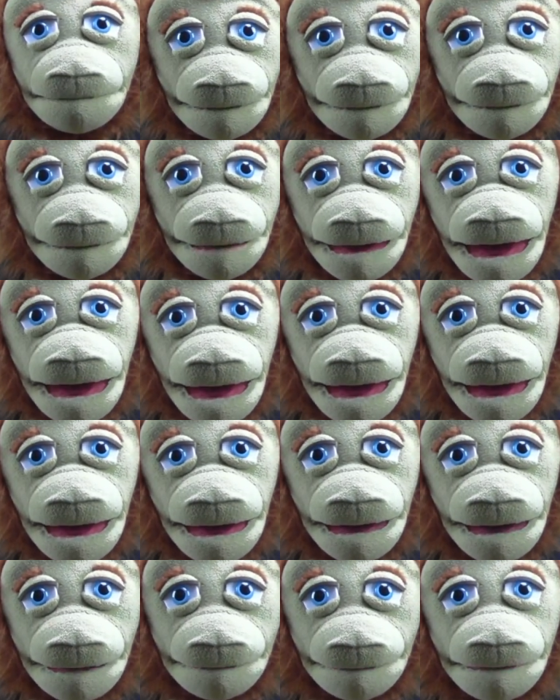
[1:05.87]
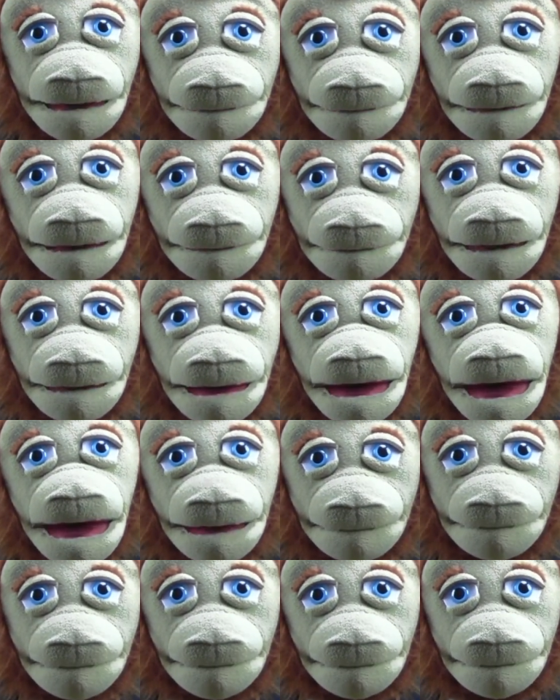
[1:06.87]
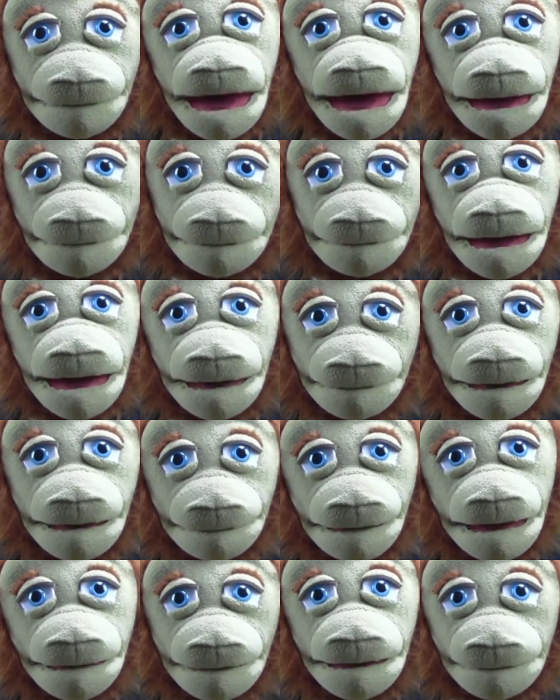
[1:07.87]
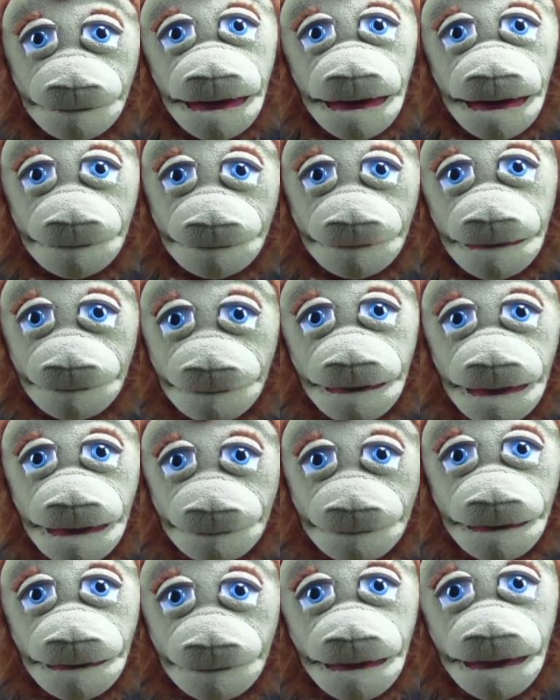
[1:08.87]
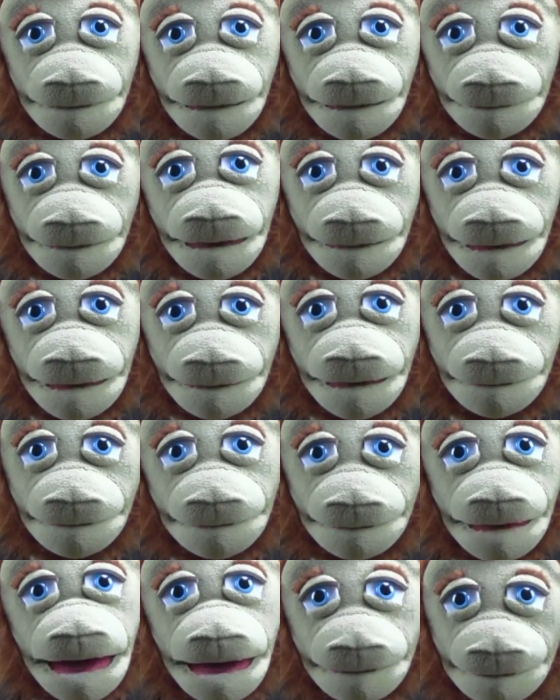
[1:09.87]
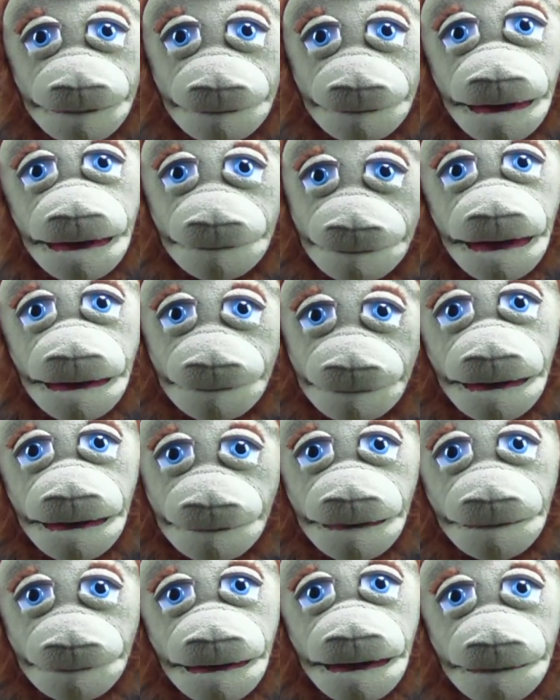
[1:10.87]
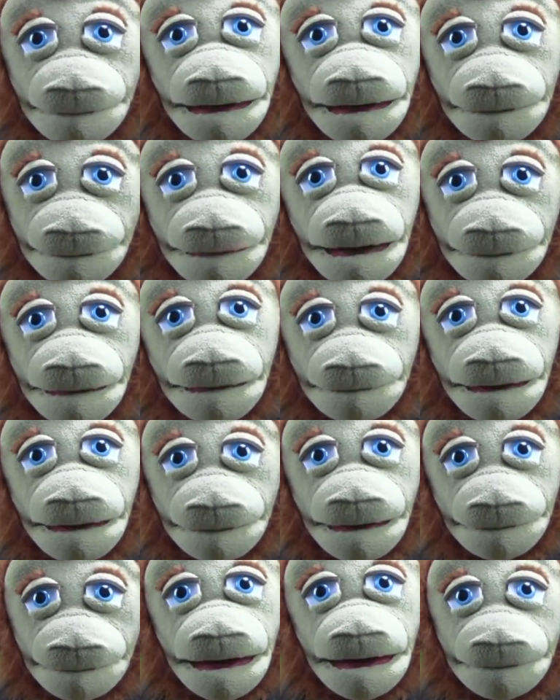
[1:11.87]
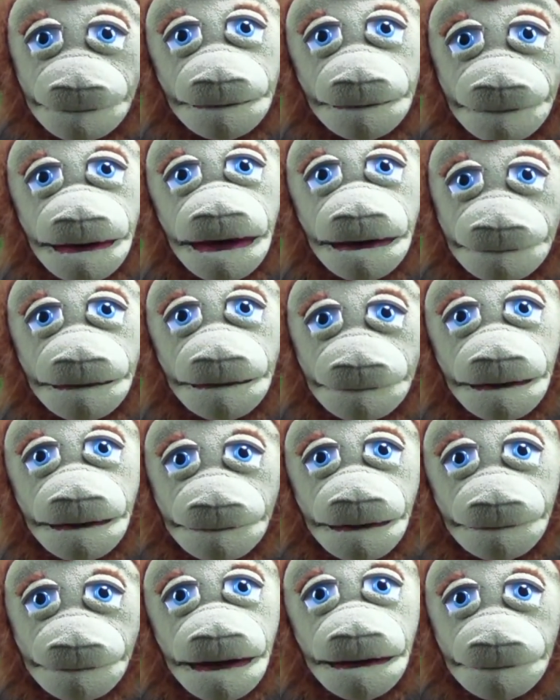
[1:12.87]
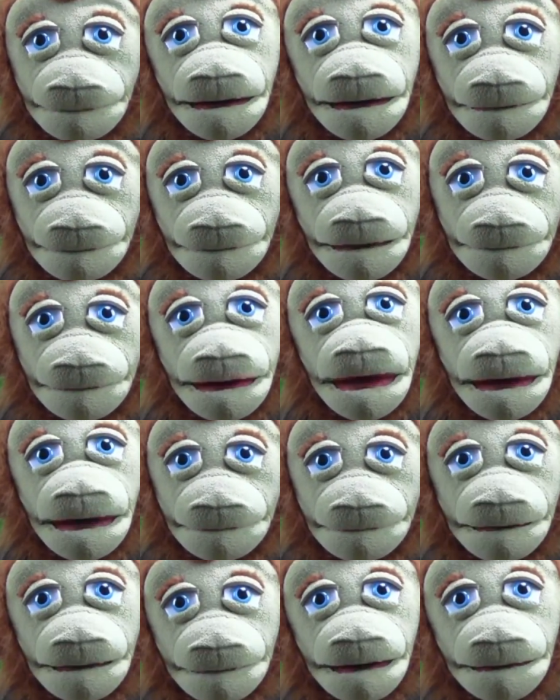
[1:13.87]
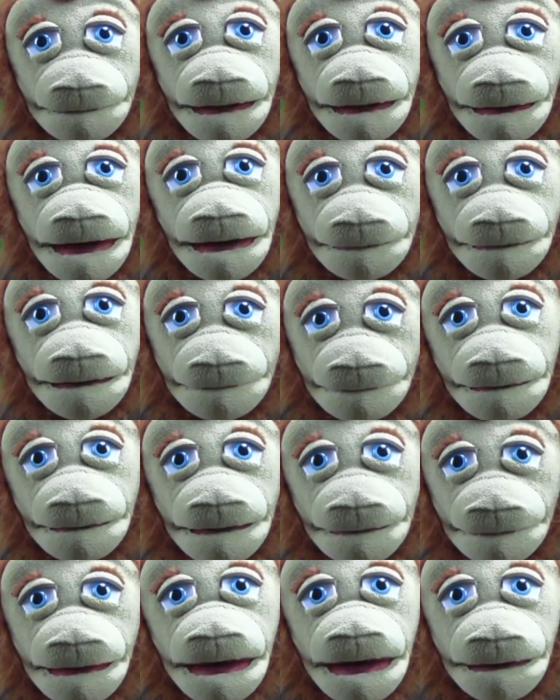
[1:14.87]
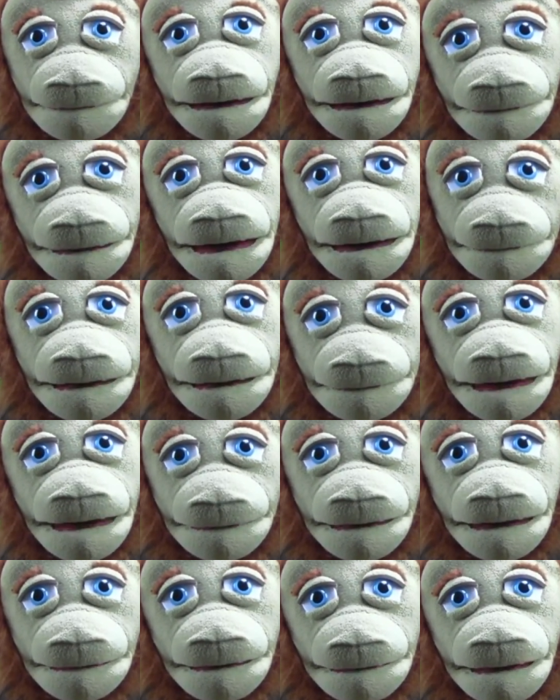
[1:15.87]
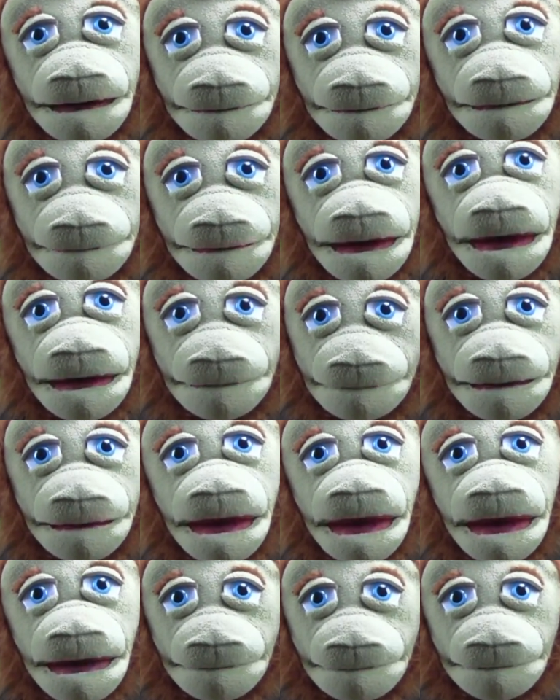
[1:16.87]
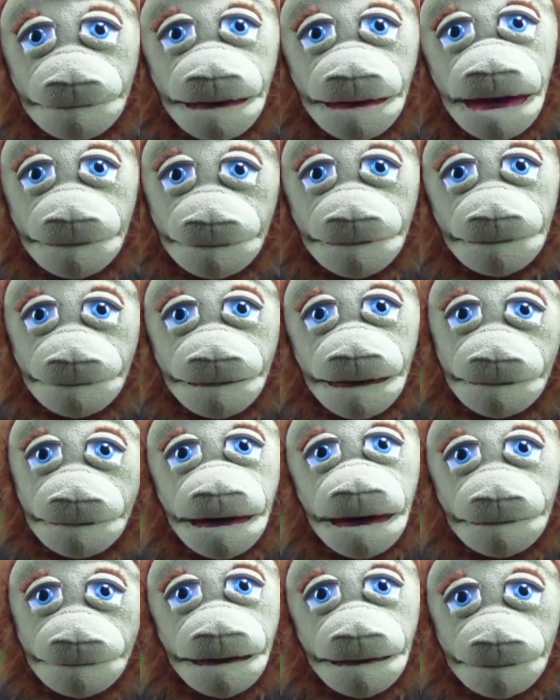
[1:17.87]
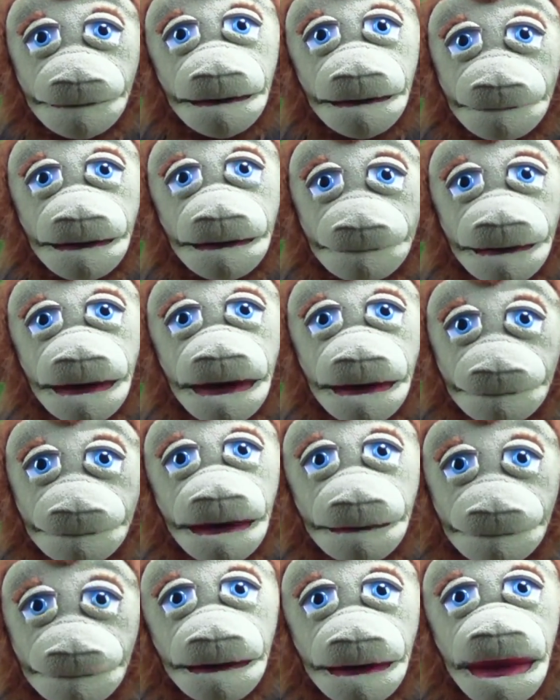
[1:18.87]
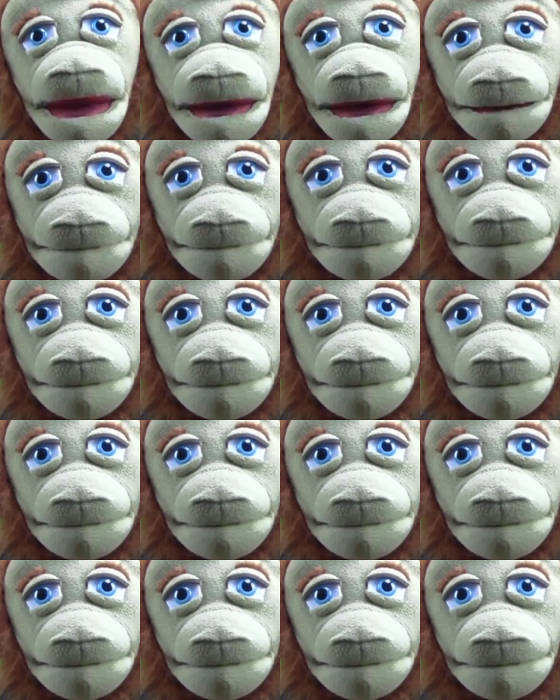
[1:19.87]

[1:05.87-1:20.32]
So, housing starts. In a joint release, the U.S. Census Bureau and the U.S. Department of Housing and Urban Development report privately owned housing starts in December 2012 at a seasonally adjusted rate of 954,000.